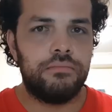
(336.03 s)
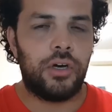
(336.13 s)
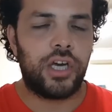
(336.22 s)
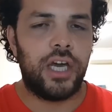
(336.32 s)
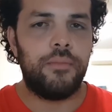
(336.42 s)

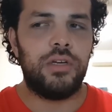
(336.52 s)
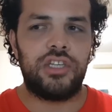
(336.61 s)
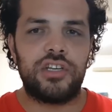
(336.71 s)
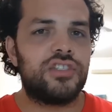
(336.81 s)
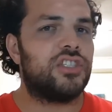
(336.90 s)
Okay, it
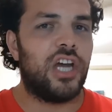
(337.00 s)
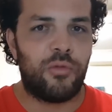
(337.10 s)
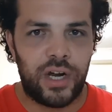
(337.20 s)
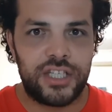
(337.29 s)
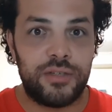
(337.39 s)
doesn't
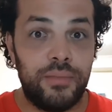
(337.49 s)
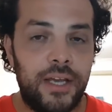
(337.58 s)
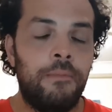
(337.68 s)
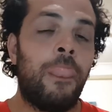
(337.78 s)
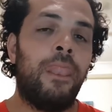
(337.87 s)
sound right to
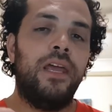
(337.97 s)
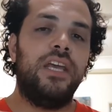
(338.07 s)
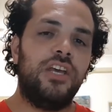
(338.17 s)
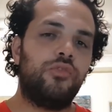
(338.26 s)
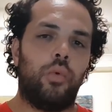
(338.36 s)
me.
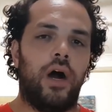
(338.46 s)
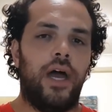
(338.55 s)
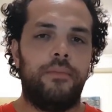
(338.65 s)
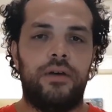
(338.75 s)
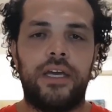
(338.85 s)
Here's
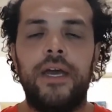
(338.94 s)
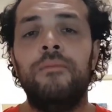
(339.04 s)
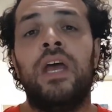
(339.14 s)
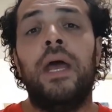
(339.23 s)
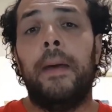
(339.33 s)
why,
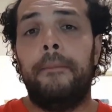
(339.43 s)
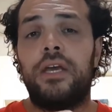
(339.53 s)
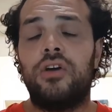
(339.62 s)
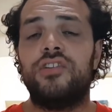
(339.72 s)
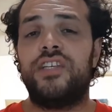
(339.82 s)
okay?
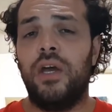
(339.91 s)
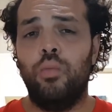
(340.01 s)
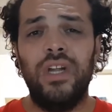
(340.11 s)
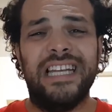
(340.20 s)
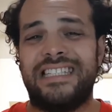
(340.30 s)
Because they're
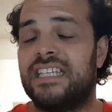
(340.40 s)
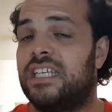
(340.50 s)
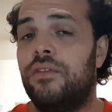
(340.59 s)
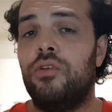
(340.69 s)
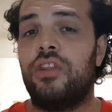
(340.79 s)
willing to
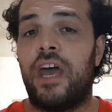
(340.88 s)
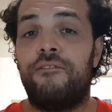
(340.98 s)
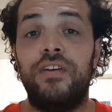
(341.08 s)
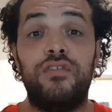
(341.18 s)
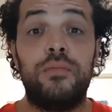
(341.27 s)
give you
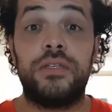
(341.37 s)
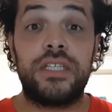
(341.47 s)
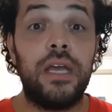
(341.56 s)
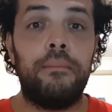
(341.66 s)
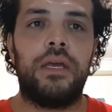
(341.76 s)
that
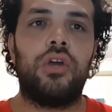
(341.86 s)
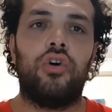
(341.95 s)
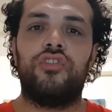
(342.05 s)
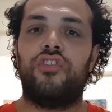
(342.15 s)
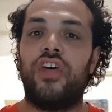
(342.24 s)
50%
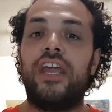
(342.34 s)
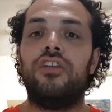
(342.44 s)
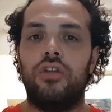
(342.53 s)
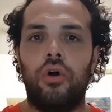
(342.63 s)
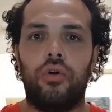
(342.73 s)
because they
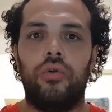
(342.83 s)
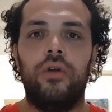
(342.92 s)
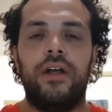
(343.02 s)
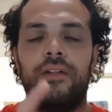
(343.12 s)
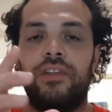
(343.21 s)
know
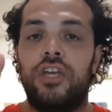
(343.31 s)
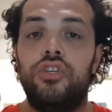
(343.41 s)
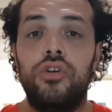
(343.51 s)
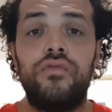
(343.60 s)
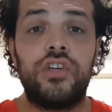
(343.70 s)
that
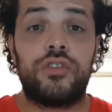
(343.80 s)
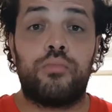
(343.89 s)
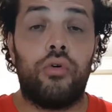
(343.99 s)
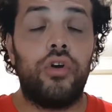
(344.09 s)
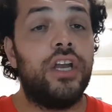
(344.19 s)
you've
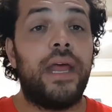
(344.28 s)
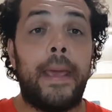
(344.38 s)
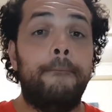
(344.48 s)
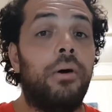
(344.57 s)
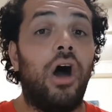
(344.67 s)
just brought in
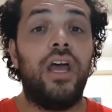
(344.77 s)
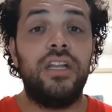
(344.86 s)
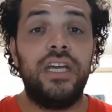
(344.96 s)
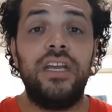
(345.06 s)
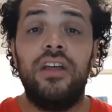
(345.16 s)
a buyer
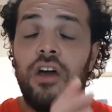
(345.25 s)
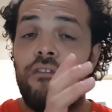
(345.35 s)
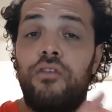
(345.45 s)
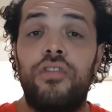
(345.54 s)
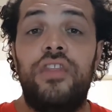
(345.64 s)
lead
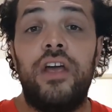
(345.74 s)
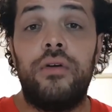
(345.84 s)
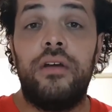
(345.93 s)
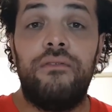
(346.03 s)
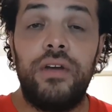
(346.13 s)
for
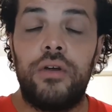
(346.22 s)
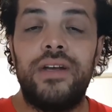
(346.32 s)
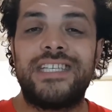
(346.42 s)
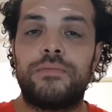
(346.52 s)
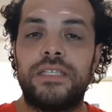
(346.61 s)
their
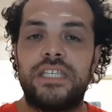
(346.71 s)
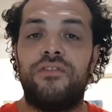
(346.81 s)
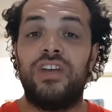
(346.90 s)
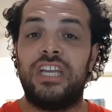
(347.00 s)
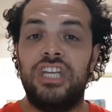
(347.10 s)
very
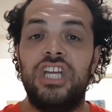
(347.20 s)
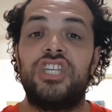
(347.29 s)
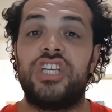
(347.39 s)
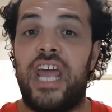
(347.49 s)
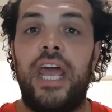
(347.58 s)
specific
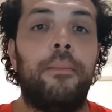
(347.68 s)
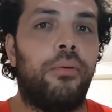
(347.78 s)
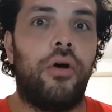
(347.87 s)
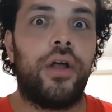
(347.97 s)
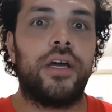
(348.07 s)
niche and
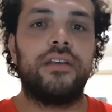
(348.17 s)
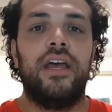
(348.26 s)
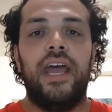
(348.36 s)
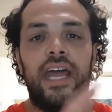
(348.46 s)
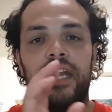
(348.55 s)
product.
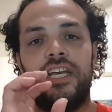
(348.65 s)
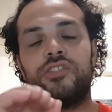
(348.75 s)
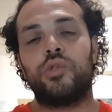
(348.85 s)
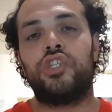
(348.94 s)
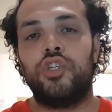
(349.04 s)
And
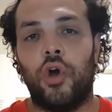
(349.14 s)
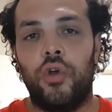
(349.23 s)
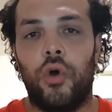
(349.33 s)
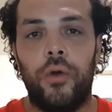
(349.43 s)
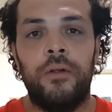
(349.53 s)
here's what you
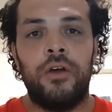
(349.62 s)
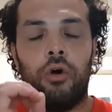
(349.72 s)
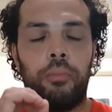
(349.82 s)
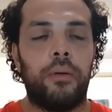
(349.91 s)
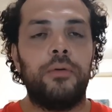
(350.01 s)
don't know,
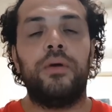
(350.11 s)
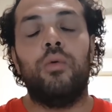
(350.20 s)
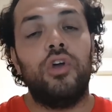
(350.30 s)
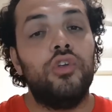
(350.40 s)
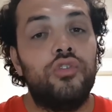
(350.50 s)
or probably
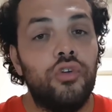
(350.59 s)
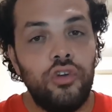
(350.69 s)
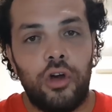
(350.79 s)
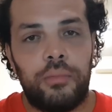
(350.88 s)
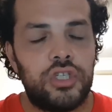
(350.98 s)
what you do
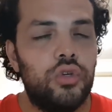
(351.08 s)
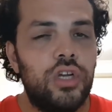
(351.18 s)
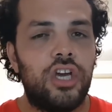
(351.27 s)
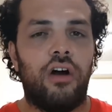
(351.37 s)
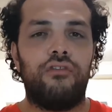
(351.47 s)
know, but you
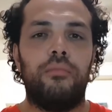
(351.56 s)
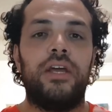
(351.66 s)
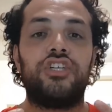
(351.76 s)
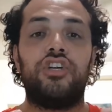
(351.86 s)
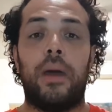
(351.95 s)
need
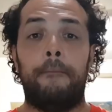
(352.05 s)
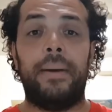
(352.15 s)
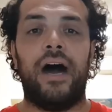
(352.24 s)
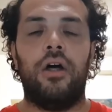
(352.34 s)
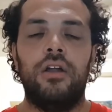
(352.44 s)
confirmation
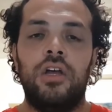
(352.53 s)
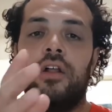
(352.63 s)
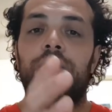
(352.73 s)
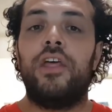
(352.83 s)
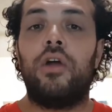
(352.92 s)
about
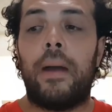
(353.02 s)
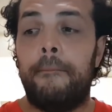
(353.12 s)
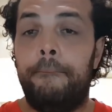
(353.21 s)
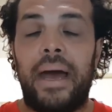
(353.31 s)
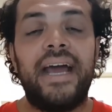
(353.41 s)
there are
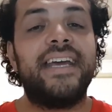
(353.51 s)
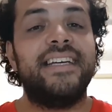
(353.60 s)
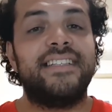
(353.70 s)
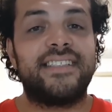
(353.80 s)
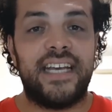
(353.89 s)
back
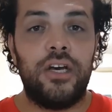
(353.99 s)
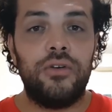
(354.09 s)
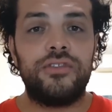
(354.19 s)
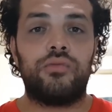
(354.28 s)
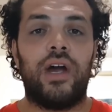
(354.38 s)
end
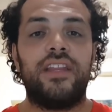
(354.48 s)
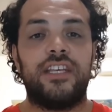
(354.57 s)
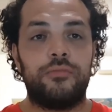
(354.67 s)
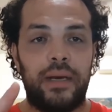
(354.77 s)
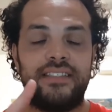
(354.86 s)
sales, right?
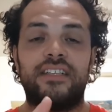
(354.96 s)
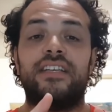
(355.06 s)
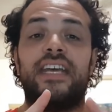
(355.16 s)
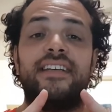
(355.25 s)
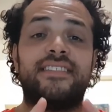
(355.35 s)
There's
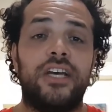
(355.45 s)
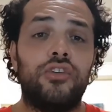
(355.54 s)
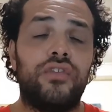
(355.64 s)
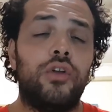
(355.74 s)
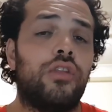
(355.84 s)
basically a
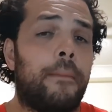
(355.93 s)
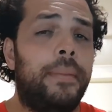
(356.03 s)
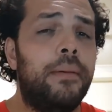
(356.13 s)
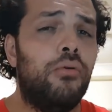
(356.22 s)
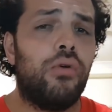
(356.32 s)
sales funnel that
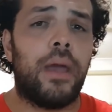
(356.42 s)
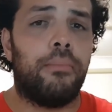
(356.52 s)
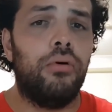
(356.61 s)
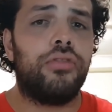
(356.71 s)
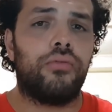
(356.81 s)
people get
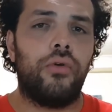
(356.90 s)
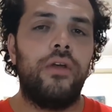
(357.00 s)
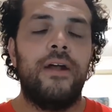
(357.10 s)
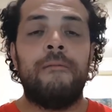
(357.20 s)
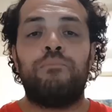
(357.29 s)
put
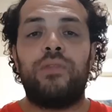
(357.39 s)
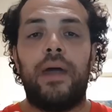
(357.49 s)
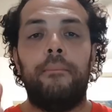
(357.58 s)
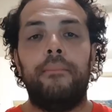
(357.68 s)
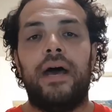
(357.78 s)
through
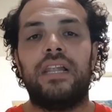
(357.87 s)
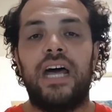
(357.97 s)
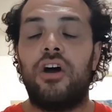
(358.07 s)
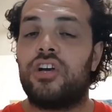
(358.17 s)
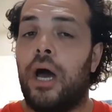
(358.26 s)
that
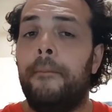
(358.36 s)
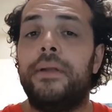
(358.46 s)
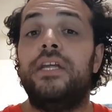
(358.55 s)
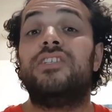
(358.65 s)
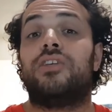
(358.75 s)
allow
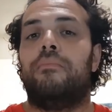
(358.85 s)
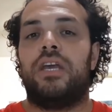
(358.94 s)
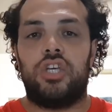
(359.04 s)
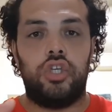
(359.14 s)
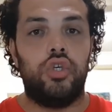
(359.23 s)
companies to
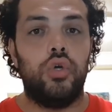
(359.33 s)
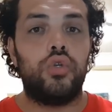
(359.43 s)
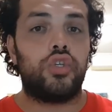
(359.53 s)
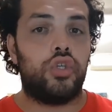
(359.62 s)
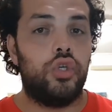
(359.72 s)
make
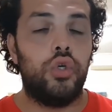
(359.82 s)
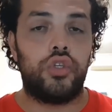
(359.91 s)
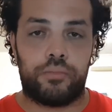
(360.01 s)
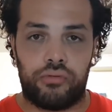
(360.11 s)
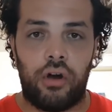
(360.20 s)
huge,
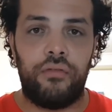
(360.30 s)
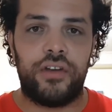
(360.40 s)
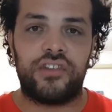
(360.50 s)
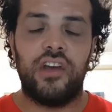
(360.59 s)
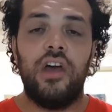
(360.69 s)
huge
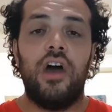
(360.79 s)
profits.